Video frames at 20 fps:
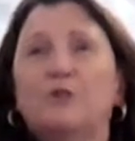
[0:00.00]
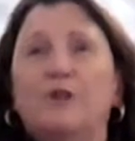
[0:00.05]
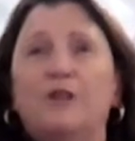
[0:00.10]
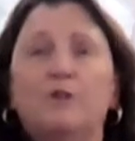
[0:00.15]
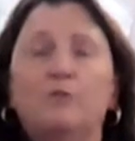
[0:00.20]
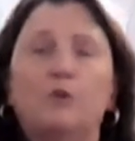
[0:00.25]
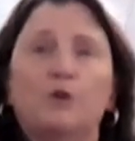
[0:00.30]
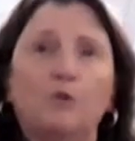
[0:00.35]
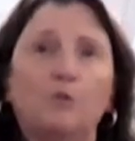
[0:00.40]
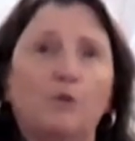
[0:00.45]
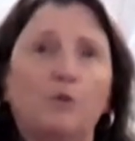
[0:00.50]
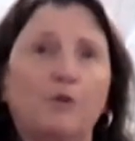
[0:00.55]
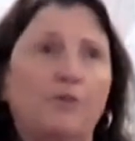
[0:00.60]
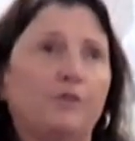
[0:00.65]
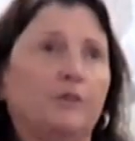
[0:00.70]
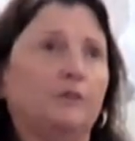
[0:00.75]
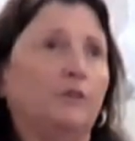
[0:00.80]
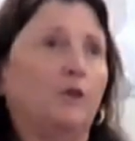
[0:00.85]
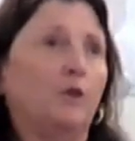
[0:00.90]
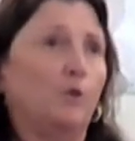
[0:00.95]
trying to work with
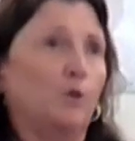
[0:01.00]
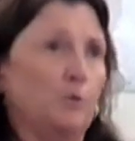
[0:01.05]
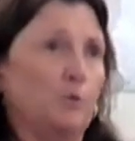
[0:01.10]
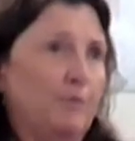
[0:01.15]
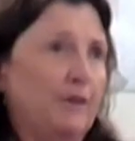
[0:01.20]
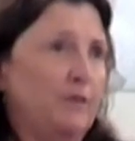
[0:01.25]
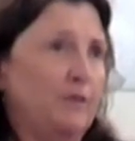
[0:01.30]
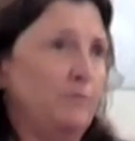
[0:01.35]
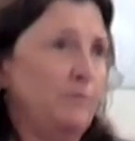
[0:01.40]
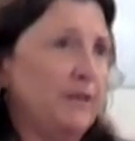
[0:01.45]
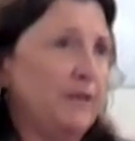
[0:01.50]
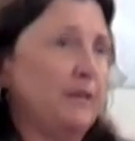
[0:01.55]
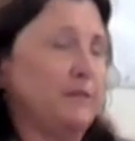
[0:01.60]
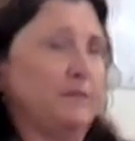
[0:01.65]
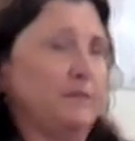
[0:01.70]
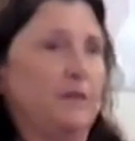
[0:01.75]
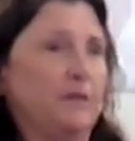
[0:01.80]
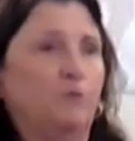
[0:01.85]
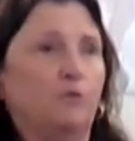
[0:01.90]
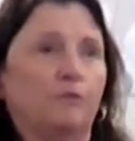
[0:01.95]
the lower bid
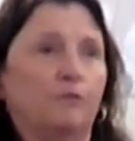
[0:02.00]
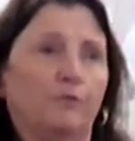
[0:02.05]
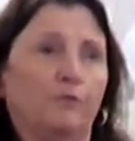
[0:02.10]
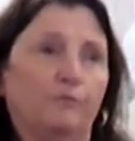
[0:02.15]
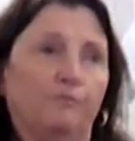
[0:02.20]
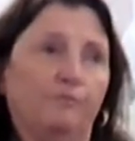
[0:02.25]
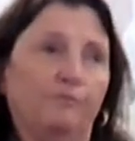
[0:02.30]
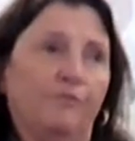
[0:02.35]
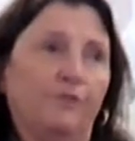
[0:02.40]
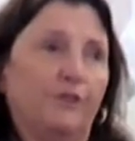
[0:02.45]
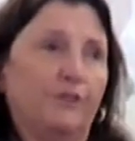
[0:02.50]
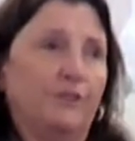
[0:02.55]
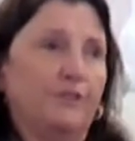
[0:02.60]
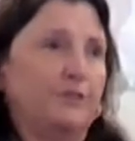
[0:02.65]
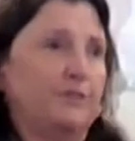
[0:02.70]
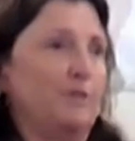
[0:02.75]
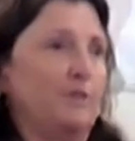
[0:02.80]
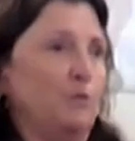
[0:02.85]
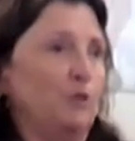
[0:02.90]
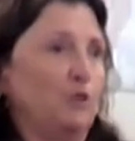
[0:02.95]
because they were very
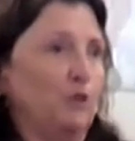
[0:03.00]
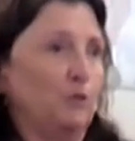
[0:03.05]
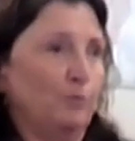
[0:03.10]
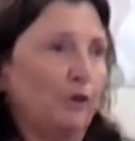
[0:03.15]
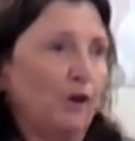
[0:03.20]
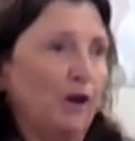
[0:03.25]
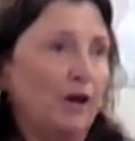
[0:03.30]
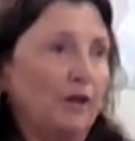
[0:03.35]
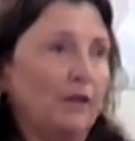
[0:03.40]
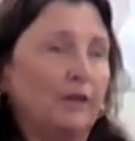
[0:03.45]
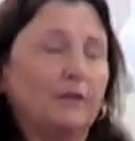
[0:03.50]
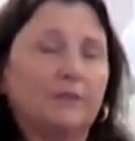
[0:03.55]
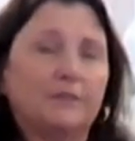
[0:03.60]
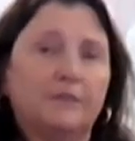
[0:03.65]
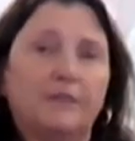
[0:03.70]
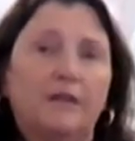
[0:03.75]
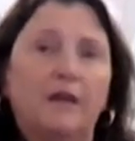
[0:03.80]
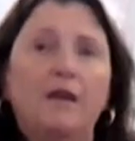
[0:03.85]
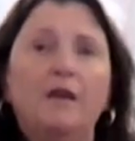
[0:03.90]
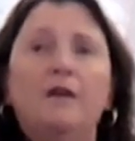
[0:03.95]
similar
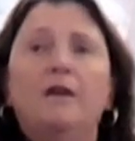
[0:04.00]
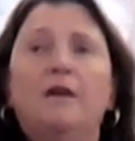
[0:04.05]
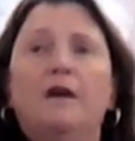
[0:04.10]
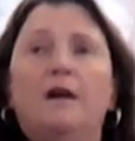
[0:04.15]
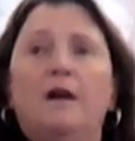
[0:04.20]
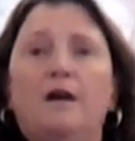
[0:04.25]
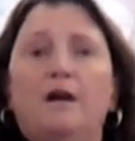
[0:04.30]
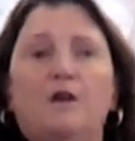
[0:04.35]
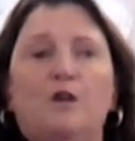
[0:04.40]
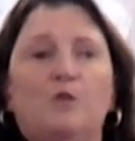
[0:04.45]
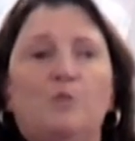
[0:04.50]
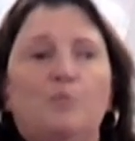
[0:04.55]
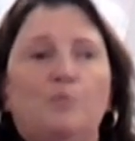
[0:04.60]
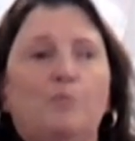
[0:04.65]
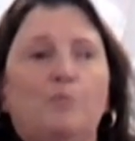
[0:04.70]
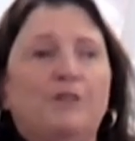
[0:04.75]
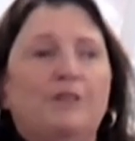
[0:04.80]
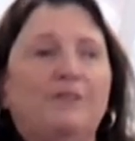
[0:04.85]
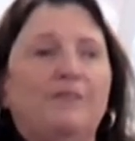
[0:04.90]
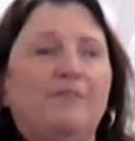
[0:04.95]
products.
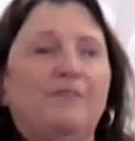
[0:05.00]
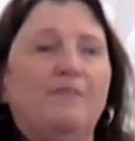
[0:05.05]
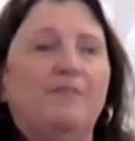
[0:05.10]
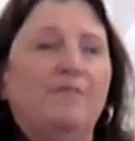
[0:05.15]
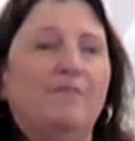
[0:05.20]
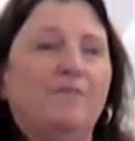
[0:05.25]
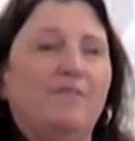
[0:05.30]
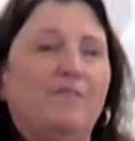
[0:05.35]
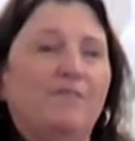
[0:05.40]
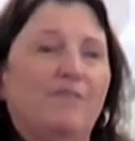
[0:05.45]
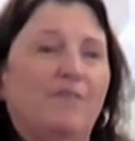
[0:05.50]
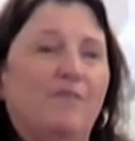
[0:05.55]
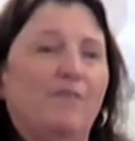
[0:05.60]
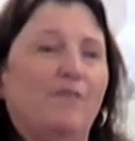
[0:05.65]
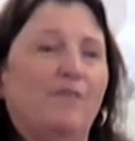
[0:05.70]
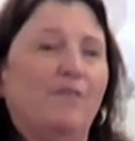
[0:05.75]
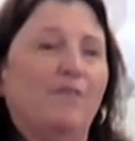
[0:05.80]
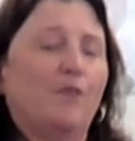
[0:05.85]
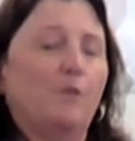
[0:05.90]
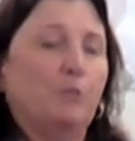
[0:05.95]
But
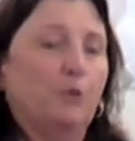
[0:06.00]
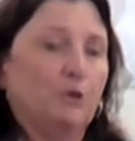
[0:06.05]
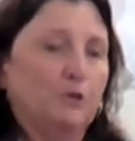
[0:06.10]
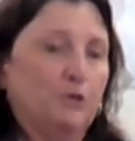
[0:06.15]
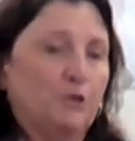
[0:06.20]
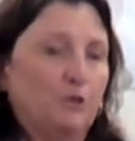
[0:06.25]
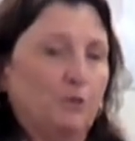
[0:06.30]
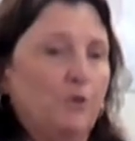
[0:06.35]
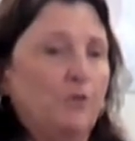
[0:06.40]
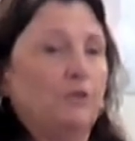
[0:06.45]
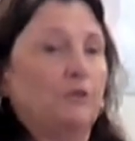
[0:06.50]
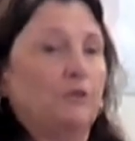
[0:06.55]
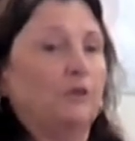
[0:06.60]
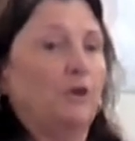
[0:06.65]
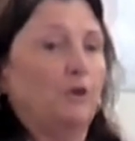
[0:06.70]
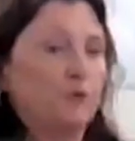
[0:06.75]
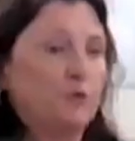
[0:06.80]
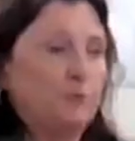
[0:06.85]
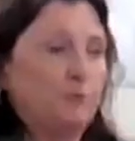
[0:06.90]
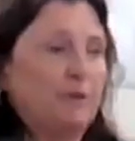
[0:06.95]
the person with the
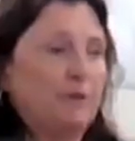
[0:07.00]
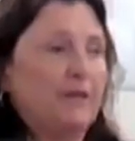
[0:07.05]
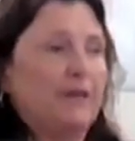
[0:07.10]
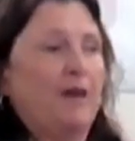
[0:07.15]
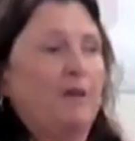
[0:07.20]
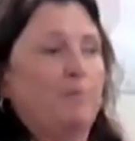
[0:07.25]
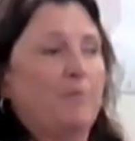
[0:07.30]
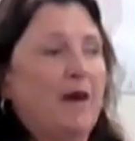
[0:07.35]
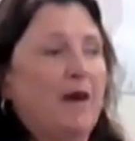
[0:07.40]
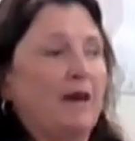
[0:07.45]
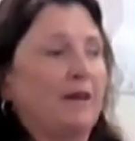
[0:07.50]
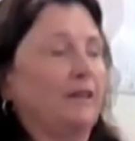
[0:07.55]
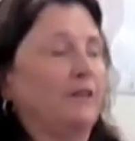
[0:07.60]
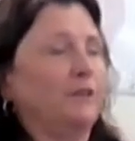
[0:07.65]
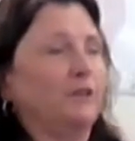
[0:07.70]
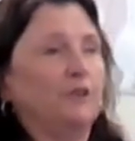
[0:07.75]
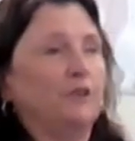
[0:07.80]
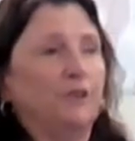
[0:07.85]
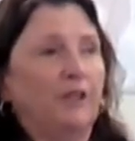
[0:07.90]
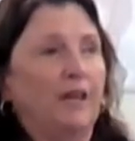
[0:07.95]
lowest bid came back
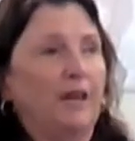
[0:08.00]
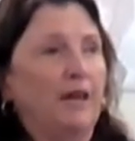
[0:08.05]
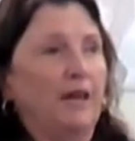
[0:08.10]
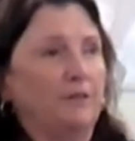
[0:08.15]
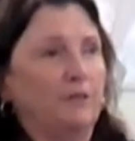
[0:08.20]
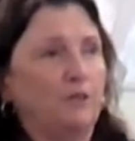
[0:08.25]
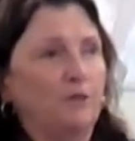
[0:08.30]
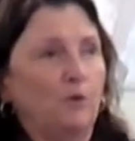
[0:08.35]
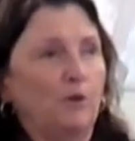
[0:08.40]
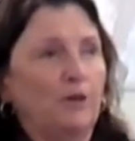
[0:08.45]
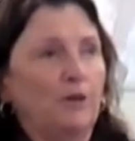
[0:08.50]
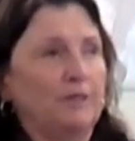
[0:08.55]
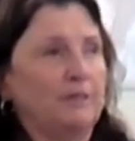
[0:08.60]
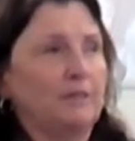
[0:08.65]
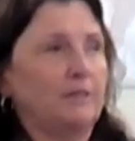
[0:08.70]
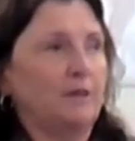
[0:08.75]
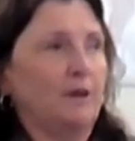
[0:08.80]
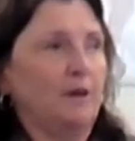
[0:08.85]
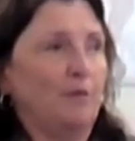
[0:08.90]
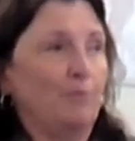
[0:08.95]
and couldn't get to
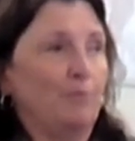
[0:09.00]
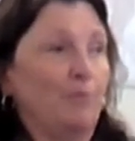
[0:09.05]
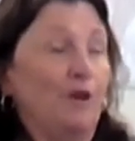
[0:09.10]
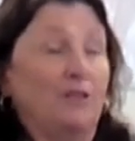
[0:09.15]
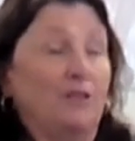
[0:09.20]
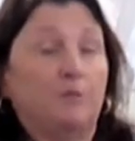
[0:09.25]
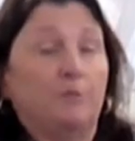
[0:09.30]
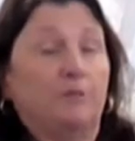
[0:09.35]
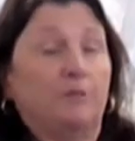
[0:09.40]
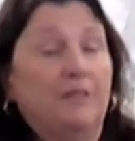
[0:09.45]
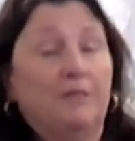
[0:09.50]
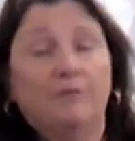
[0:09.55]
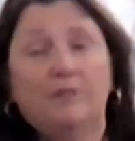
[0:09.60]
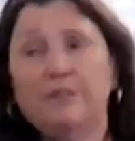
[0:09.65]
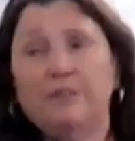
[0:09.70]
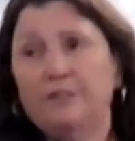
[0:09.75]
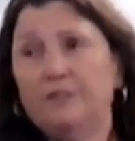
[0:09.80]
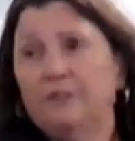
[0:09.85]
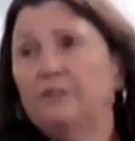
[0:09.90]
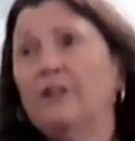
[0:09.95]
us, possibly even
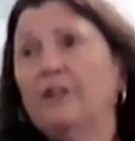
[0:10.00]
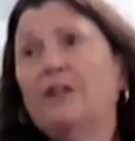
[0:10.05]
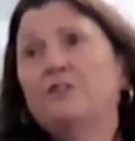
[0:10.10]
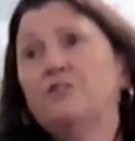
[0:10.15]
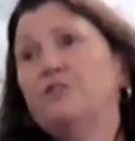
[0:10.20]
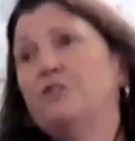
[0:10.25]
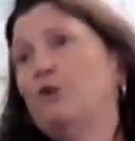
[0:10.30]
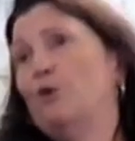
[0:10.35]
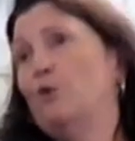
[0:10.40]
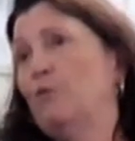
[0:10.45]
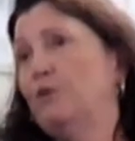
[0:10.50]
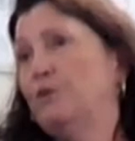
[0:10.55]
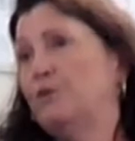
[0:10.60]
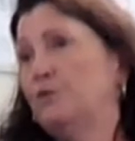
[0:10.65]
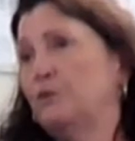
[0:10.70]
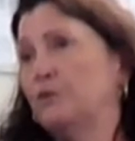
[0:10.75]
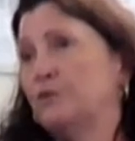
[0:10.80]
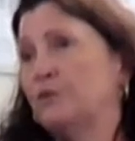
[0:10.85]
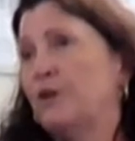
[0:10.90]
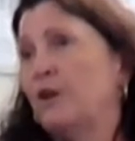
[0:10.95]
until next year, which
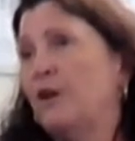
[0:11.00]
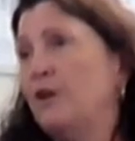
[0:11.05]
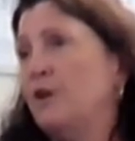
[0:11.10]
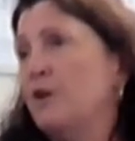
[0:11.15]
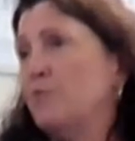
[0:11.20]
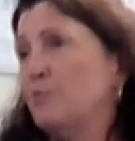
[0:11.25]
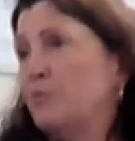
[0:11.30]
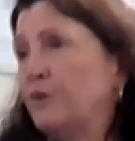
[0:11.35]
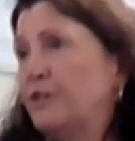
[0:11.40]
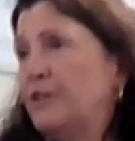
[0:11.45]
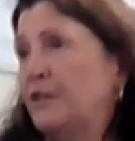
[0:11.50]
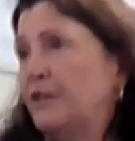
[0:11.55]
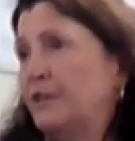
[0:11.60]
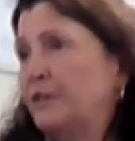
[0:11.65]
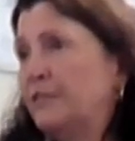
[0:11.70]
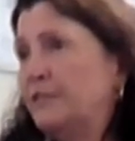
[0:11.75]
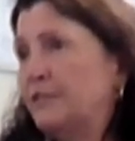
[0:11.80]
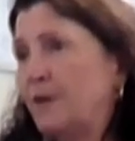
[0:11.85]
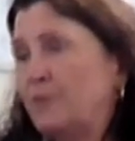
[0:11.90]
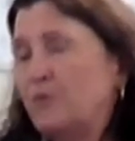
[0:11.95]
was pretty
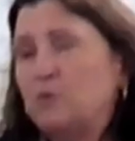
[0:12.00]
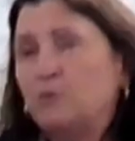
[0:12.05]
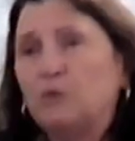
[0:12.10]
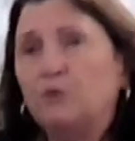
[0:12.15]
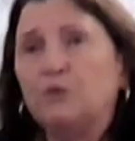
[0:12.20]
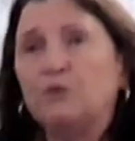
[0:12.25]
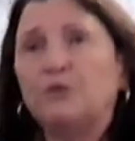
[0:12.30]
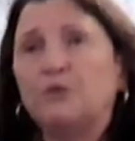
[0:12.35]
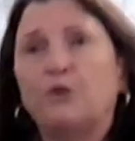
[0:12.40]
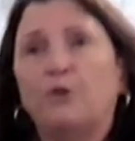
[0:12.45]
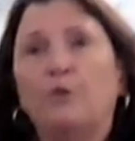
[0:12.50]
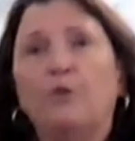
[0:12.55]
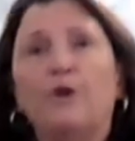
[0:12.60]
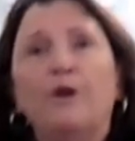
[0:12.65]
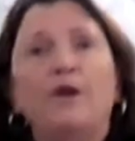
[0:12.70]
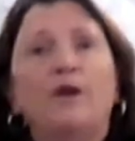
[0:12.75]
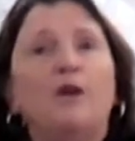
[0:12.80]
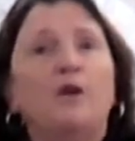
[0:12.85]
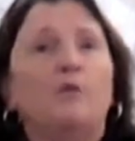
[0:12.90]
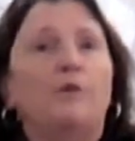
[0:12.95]
unacceptable. So
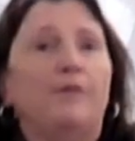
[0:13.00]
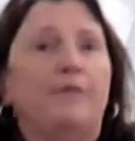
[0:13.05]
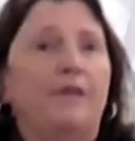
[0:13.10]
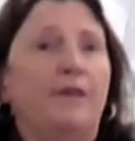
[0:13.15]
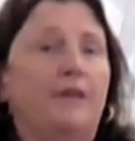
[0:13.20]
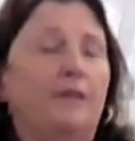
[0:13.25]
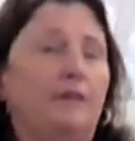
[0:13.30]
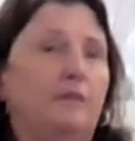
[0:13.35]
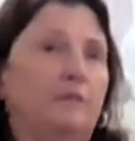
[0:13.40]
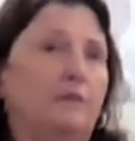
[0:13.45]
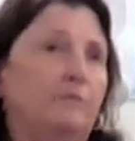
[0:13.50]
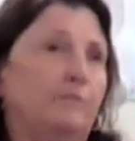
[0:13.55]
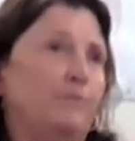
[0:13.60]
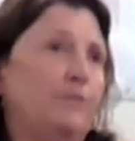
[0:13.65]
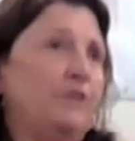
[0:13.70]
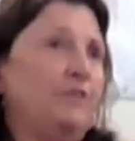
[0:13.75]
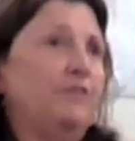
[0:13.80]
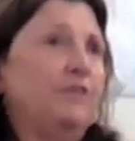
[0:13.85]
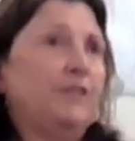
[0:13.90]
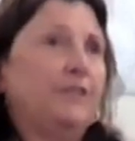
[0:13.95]
we then
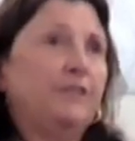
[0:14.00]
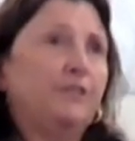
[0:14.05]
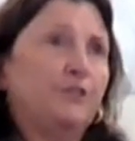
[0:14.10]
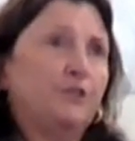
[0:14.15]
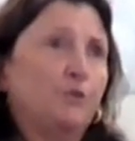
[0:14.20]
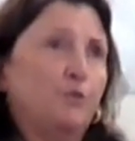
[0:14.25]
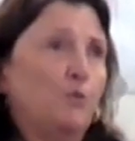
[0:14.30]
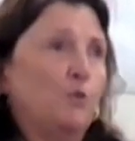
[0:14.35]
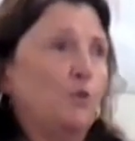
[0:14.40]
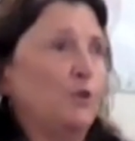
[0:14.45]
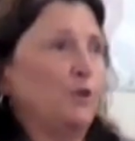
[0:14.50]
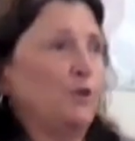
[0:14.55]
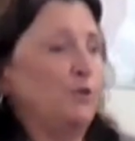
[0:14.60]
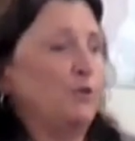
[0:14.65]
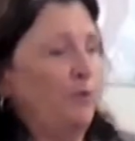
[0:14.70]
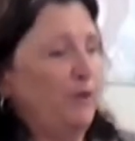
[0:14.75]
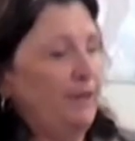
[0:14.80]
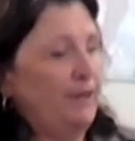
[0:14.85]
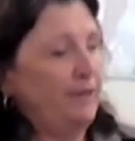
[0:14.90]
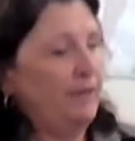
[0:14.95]
pivoted to work
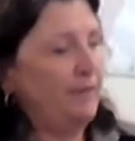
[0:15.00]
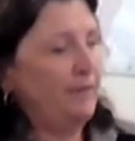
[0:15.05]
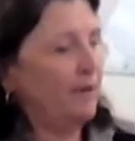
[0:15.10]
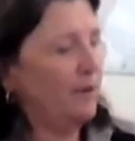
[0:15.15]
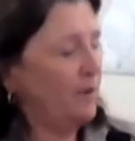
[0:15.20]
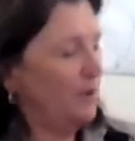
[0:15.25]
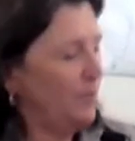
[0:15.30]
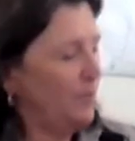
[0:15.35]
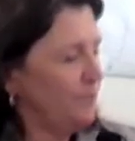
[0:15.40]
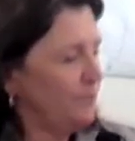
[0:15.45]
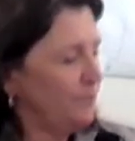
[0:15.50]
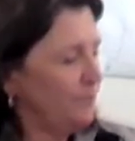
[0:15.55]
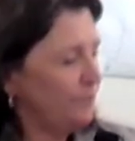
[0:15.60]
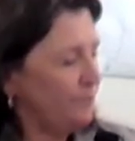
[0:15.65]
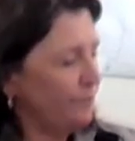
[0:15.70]
with the